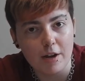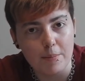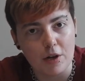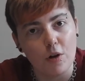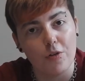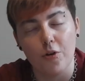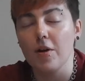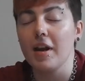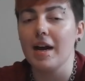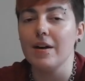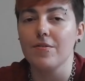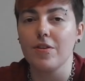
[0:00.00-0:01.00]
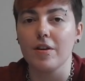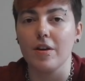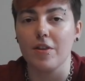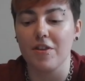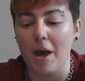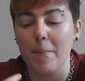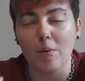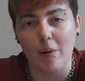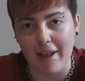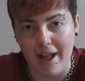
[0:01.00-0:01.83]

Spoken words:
because you're going to have to separate